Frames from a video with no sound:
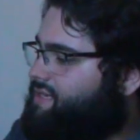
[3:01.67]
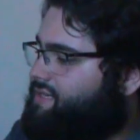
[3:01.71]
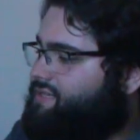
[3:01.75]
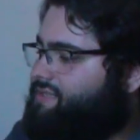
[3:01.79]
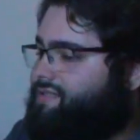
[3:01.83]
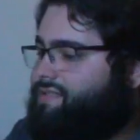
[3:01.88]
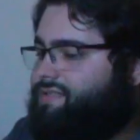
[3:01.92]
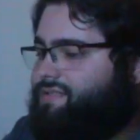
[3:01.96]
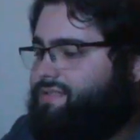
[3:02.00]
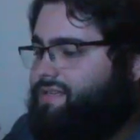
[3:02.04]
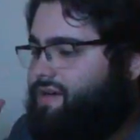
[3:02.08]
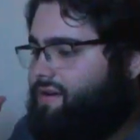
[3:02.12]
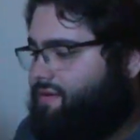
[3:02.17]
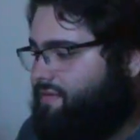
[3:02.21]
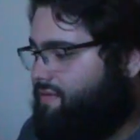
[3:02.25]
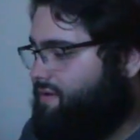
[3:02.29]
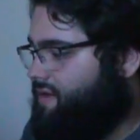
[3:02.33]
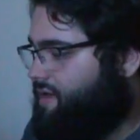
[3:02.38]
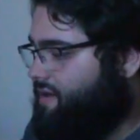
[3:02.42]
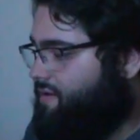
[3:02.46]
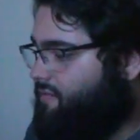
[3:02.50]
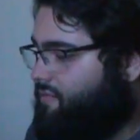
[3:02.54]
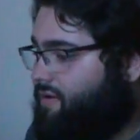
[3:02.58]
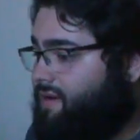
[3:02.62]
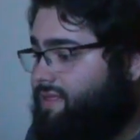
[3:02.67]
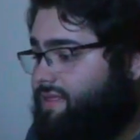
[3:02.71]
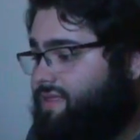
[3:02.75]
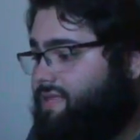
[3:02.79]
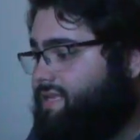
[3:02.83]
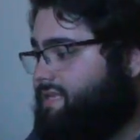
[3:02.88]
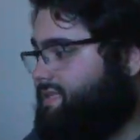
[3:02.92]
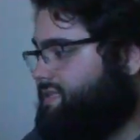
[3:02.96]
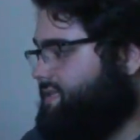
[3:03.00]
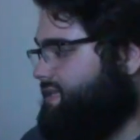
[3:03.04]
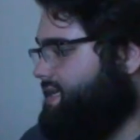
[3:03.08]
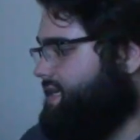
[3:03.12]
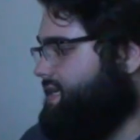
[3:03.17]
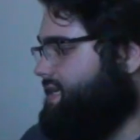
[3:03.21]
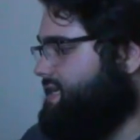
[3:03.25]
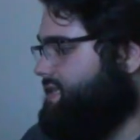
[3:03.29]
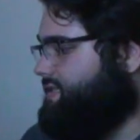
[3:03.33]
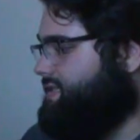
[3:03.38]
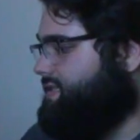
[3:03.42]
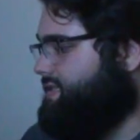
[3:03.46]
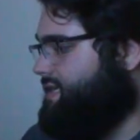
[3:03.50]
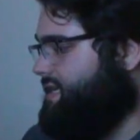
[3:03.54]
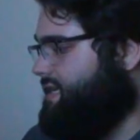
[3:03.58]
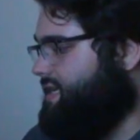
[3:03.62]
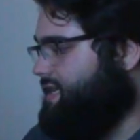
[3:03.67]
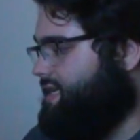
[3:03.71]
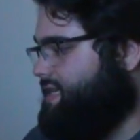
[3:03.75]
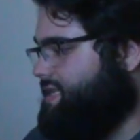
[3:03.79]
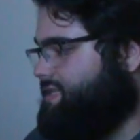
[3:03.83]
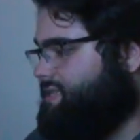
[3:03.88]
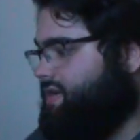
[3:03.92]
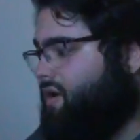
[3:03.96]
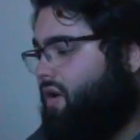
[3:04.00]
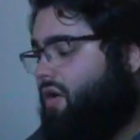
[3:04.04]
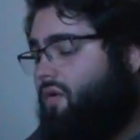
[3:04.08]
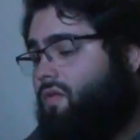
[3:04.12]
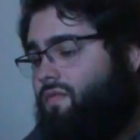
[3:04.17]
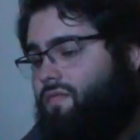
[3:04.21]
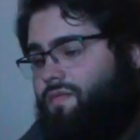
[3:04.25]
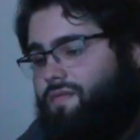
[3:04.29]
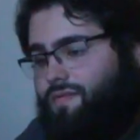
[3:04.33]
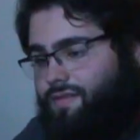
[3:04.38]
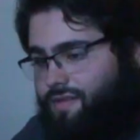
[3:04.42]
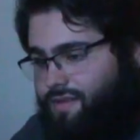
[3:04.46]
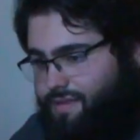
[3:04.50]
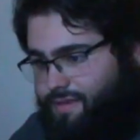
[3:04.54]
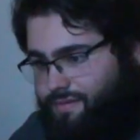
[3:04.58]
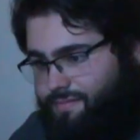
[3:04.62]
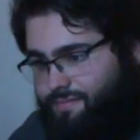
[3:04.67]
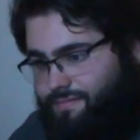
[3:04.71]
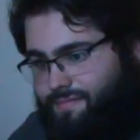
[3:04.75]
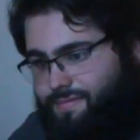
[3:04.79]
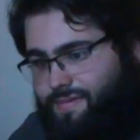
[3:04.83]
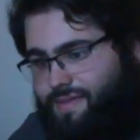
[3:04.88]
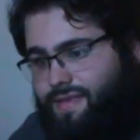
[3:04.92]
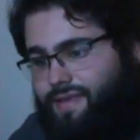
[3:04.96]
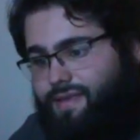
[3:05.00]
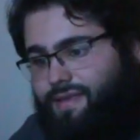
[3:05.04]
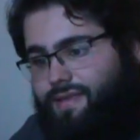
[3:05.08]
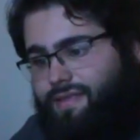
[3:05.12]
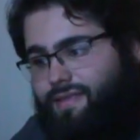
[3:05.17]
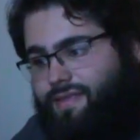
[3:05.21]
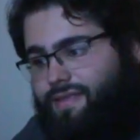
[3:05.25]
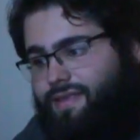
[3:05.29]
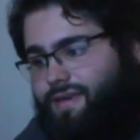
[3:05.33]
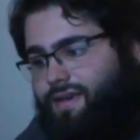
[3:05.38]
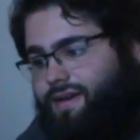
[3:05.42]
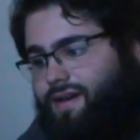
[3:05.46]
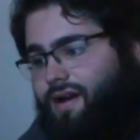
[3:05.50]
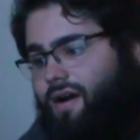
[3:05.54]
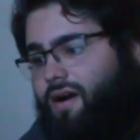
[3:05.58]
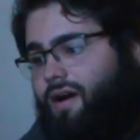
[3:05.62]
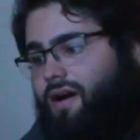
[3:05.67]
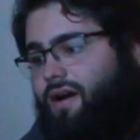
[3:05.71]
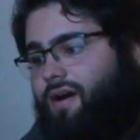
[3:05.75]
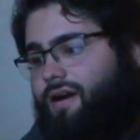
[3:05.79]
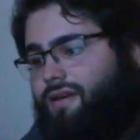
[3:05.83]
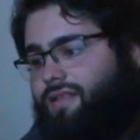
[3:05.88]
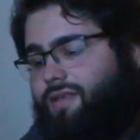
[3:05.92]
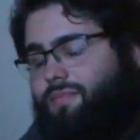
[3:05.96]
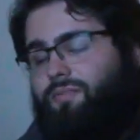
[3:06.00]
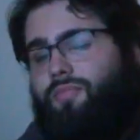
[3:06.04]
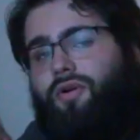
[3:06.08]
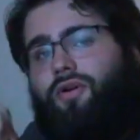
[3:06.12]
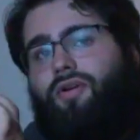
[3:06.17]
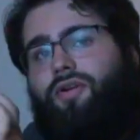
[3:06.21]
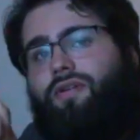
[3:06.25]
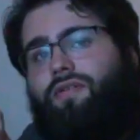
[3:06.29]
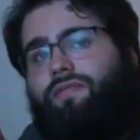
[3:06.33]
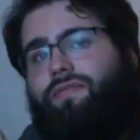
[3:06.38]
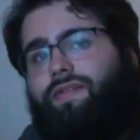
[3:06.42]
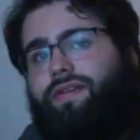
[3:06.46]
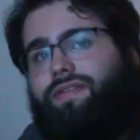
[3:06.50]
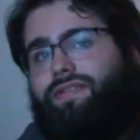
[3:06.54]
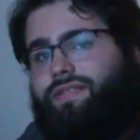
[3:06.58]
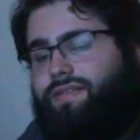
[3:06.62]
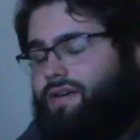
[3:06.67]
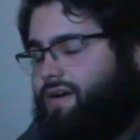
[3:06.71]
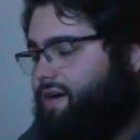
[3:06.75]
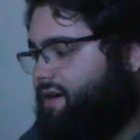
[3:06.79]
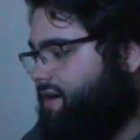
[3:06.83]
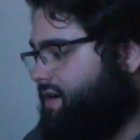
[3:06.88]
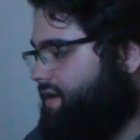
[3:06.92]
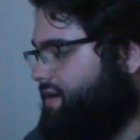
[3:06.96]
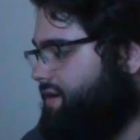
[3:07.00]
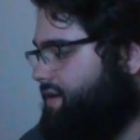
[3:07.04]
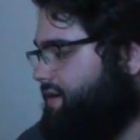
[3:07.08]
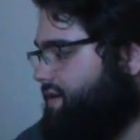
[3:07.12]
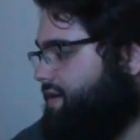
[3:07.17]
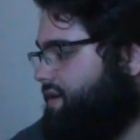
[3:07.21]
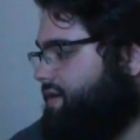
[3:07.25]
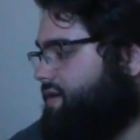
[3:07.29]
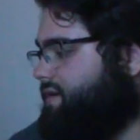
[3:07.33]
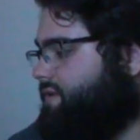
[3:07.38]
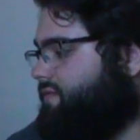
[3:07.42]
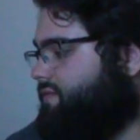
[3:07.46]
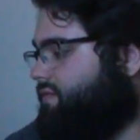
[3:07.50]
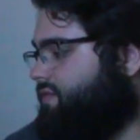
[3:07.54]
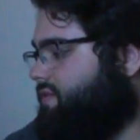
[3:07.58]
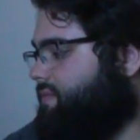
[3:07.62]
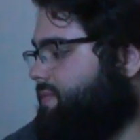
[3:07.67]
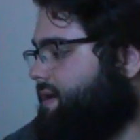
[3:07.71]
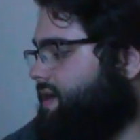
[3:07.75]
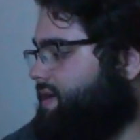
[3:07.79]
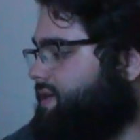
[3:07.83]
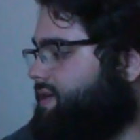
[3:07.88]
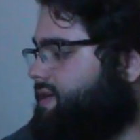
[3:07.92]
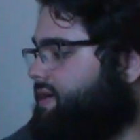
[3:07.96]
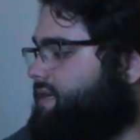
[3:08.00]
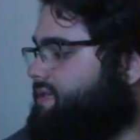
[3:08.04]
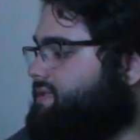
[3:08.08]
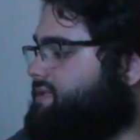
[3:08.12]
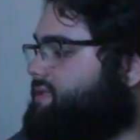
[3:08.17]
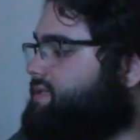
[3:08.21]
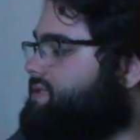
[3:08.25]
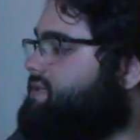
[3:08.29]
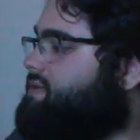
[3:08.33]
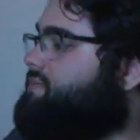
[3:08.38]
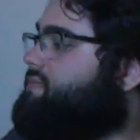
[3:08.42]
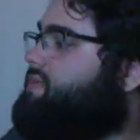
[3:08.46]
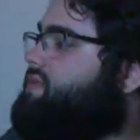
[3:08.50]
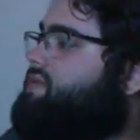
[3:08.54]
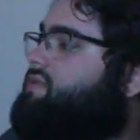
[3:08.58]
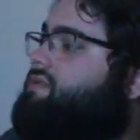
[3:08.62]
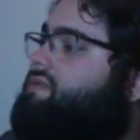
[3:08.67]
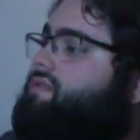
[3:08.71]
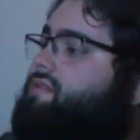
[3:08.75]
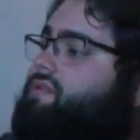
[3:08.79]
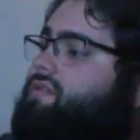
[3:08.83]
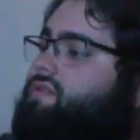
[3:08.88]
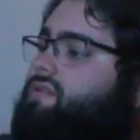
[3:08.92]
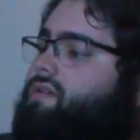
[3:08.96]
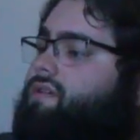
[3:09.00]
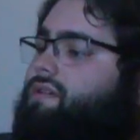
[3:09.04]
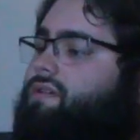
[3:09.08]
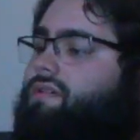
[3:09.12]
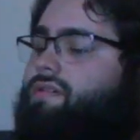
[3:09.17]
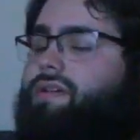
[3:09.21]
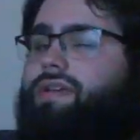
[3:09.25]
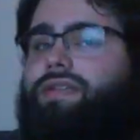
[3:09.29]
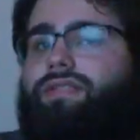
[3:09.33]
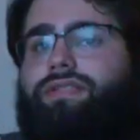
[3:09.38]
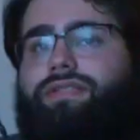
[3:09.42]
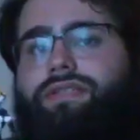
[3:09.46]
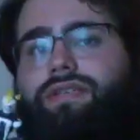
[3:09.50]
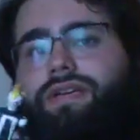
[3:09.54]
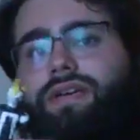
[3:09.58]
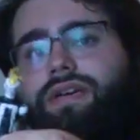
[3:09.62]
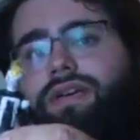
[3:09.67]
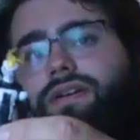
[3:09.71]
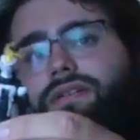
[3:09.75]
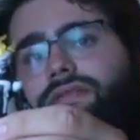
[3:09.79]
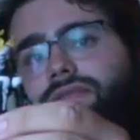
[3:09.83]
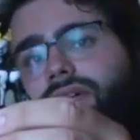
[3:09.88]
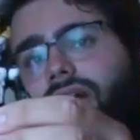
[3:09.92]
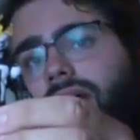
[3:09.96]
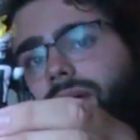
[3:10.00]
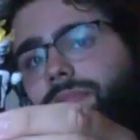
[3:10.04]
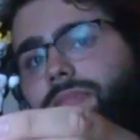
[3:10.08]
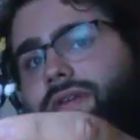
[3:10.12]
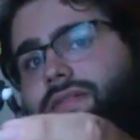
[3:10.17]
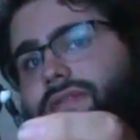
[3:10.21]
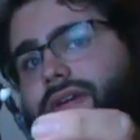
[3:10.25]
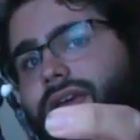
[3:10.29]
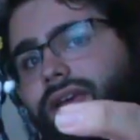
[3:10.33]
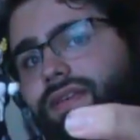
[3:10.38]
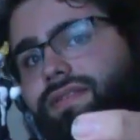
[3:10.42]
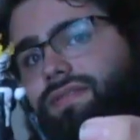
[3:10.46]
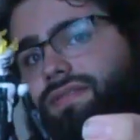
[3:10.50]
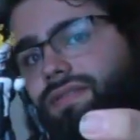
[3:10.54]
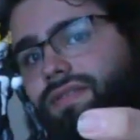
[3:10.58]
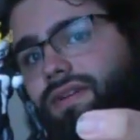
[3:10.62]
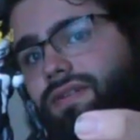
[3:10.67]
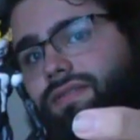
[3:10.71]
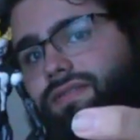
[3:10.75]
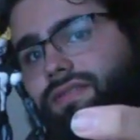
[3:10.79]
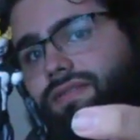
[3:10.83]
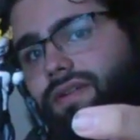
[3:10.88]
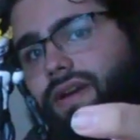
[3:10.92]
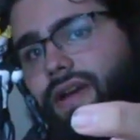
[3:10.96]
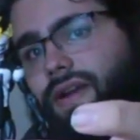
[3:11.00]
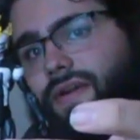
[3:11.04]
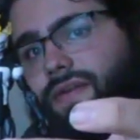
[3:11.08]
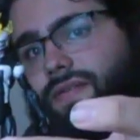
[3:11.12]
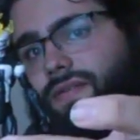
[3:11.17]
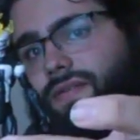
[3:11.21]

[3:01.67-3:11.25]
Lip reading: So, what this is hopefully the car, the perfect car for my custom 3 3/4 inch Robbie Reyes Ghost Rider